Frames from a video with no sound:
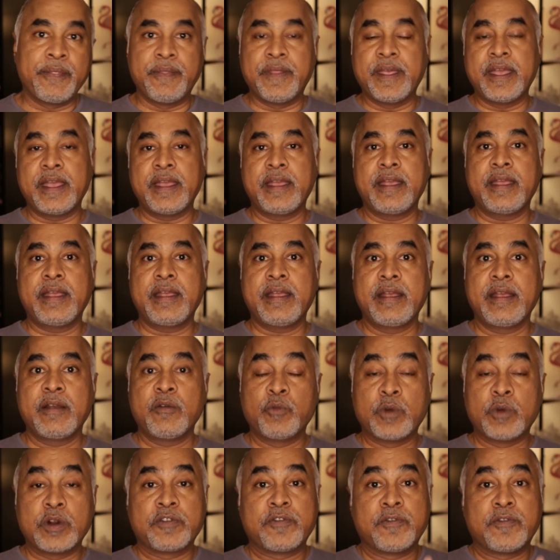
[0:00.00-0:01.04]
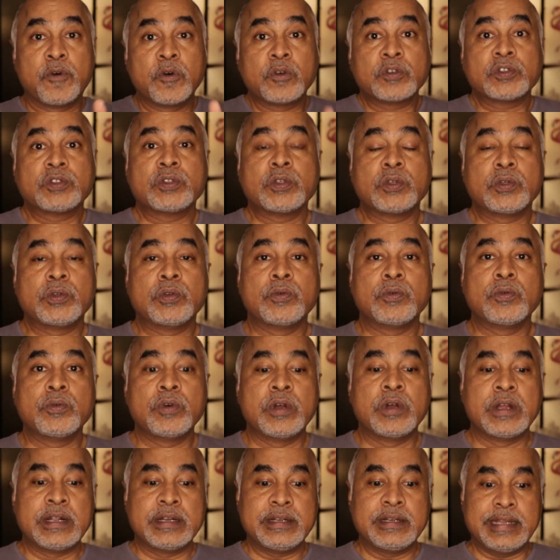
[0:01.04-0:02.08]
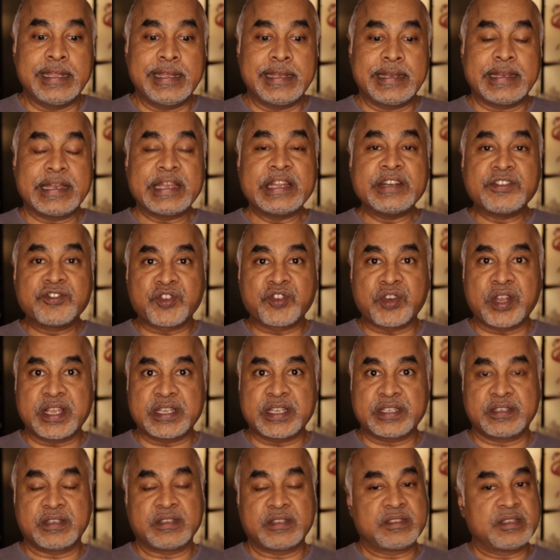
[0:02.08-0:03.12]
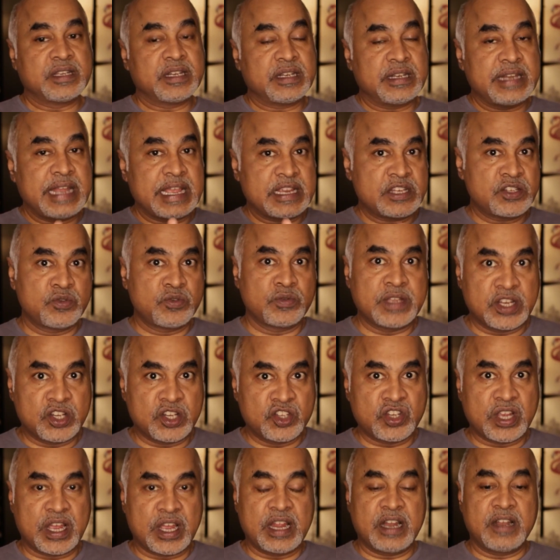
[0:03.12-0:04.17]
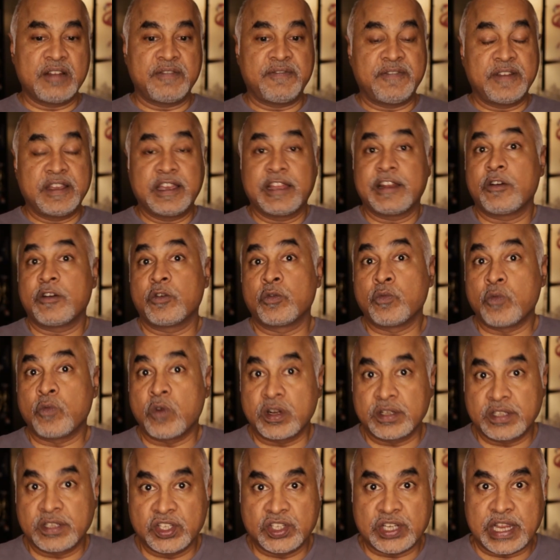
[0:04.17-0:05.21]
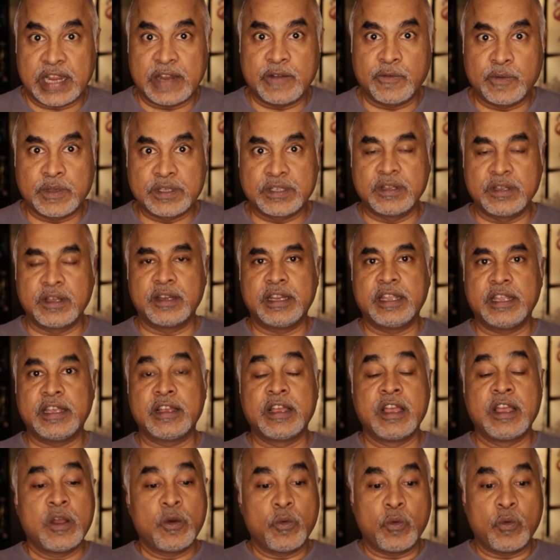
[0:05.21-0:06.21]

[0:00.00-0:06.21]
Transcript: they were forced to take interest, sit next to their child, figure out what the child was learning,